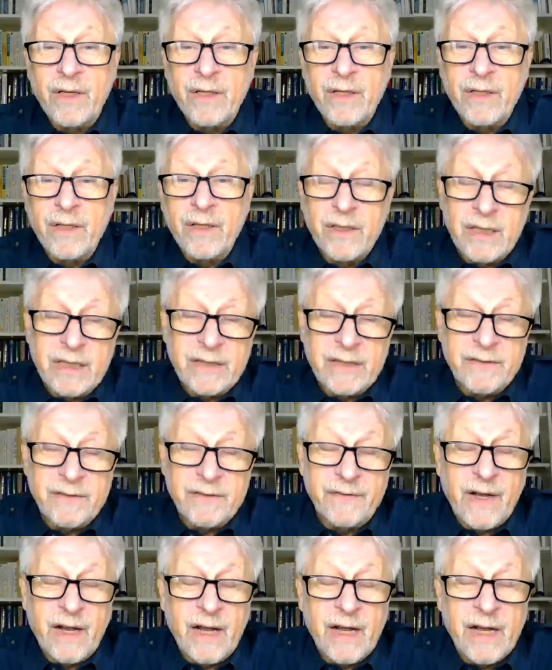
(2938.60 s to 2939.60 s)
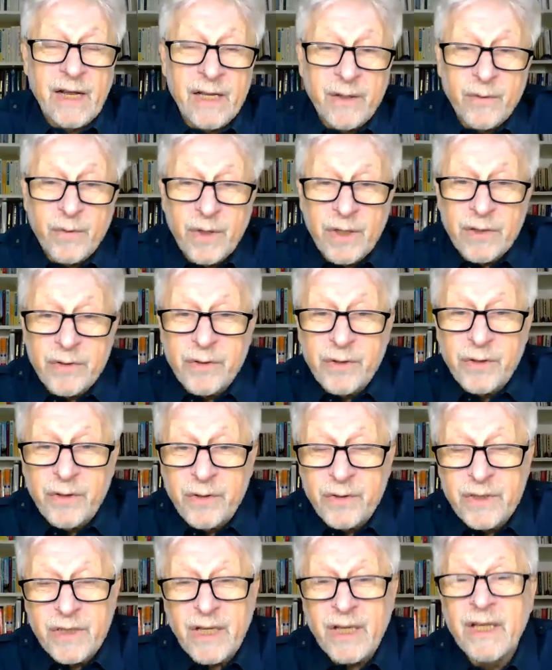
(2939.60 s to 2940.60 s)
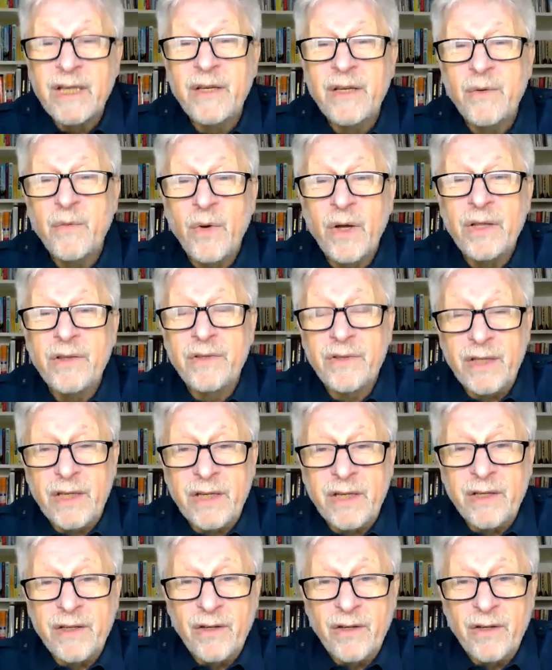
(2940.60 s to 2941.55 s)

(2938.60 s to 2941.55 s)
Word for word: Well, if I were to use any one